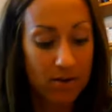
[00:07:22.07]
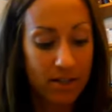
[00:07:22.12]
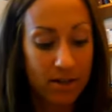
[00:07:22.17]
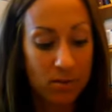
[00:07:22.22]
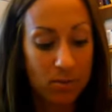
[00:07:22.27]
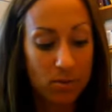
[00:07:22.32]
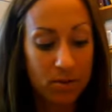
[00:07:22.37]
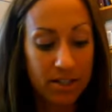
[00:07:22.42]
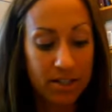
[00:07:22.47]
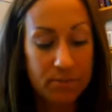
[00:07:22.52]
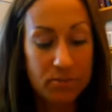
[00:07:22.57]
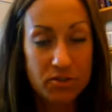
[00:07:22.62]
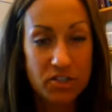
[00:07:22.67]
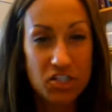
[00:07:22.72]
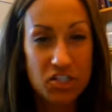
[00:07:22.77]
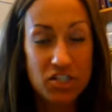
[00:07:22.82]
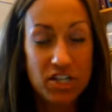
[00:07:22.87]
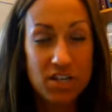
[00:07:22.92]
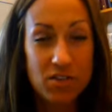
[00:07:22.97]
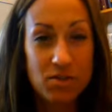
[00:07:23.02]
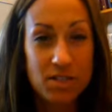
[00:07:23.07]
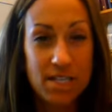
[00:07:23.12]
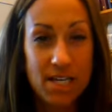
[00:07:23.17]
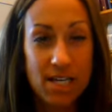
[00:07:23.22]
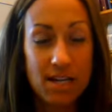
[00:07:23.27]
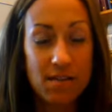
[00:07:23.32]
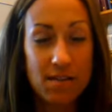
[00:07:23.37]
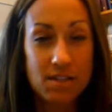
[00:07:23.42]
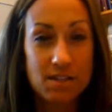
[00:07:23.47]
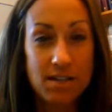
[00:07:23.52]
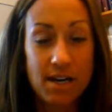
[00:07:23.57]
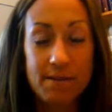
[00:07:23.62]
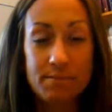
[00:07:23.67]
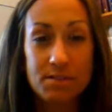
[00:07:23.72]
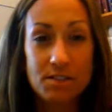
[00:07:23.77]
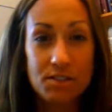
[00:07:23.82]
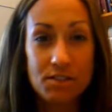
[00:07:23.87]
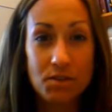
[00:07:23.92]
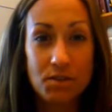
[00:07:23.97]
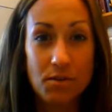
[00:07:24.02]
and I'd really appreciate you taking the time
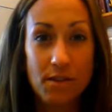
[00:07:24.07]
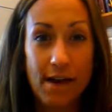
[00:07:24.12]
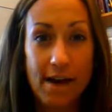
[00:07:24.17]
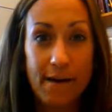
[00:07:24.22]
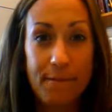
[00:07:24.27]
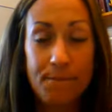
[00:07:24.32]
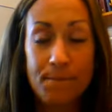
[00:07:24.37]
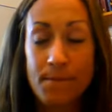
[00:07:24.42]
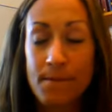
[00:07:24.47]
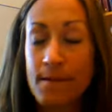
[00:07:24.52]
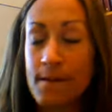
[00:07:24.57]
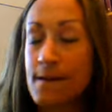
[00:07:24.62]
to do that.